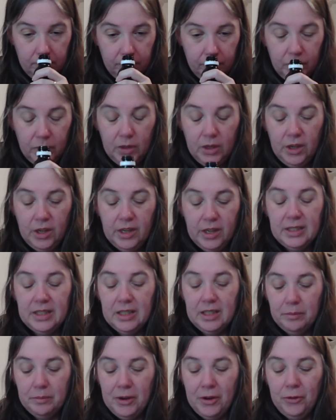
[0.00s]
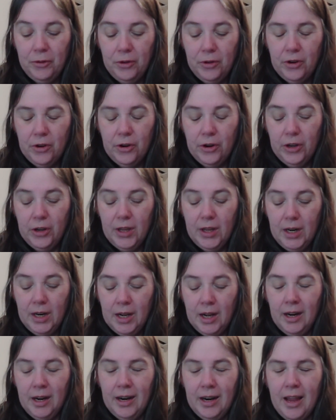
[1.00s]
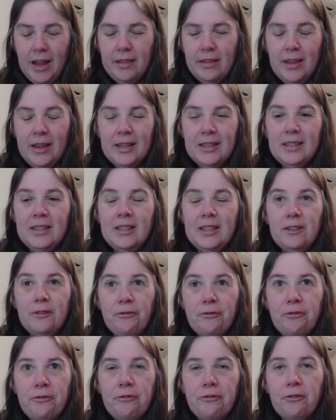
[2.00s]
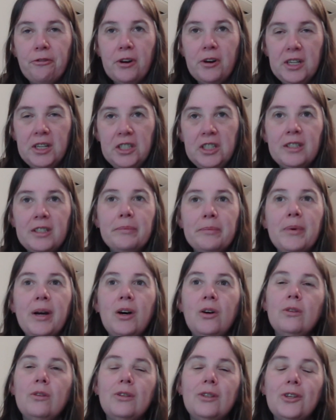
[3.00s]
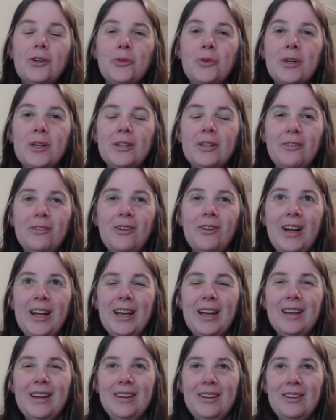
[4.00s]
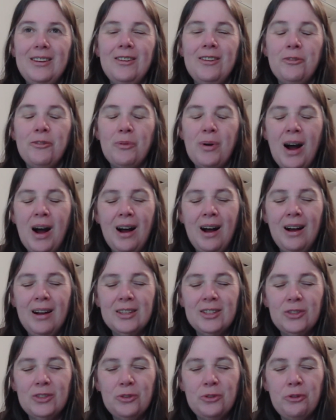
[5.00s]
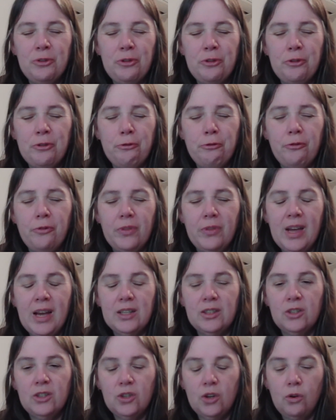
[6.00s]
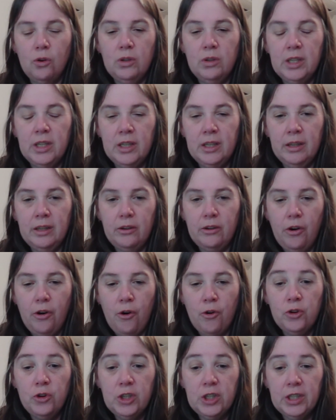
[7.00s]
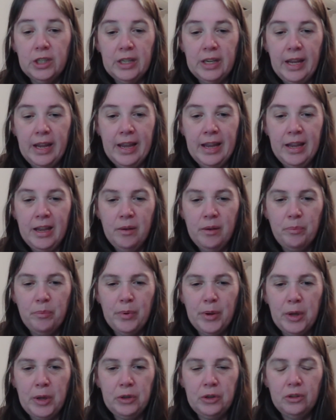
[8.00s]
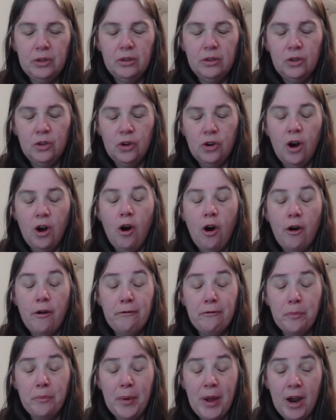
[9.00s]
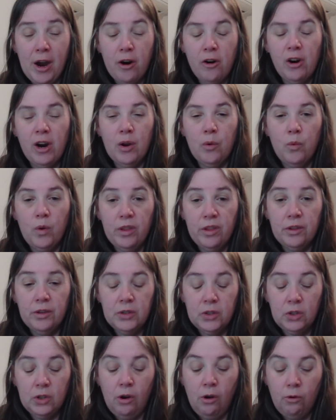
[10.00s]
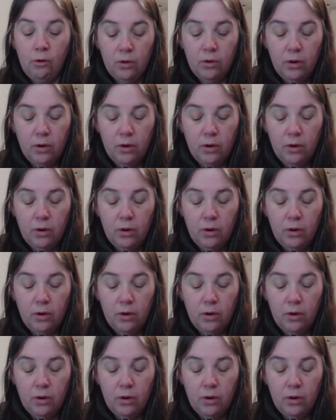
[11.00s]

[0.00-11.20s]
You can smell the coconut, and there's this fresh smell to it, like you are sort of that salty ocean air, but not overpowering with the salt.